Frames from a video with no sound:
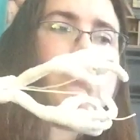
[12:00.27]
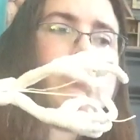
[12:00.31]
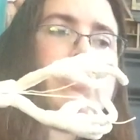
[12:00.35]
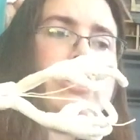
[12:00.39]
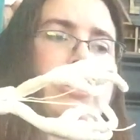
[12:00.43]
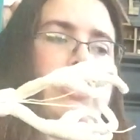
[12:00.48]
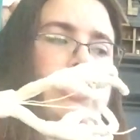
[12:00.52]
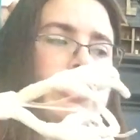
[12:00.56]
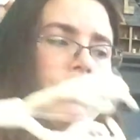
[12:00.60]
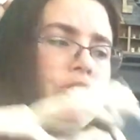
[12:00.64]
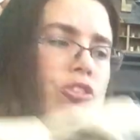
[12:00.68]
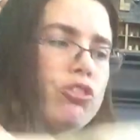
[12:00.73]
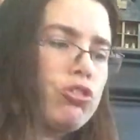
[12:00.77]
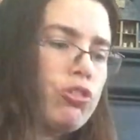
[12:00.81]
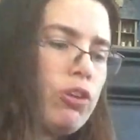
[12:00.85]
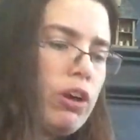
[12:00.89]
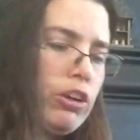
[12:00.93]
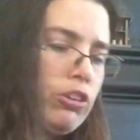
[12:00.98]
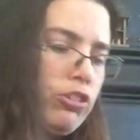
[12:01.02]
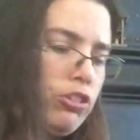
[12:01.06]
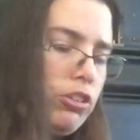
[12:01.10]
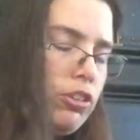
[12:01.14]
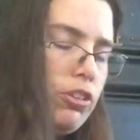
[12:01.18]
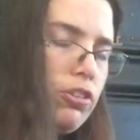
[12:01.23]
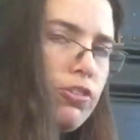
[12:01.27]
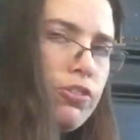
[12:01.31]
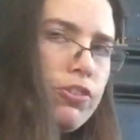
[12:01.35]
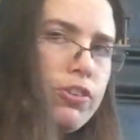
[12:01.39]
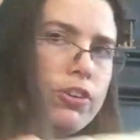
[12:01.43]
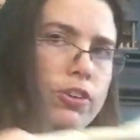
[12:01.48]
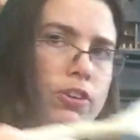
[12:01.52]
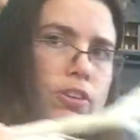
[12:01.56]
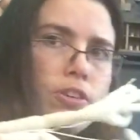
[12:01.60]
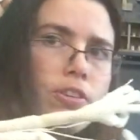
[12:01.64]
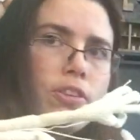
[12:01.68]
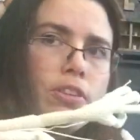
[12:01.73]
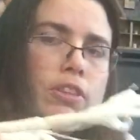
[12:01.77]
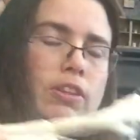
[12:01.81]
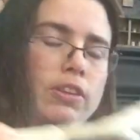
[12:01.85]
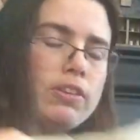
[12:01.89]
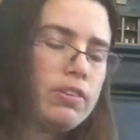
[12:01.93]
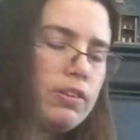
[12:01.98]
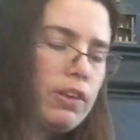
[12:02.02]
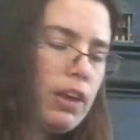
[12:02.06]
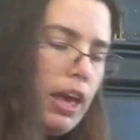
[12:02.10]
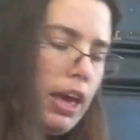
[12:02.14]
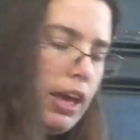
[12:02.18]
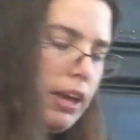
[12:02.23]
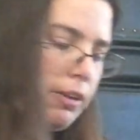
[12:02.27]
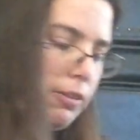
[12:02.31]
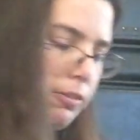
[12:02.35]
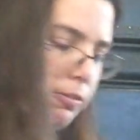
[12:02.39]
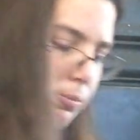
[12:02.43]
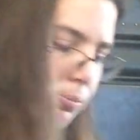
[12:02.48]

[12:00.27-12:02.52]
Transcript: written instructions for this guy.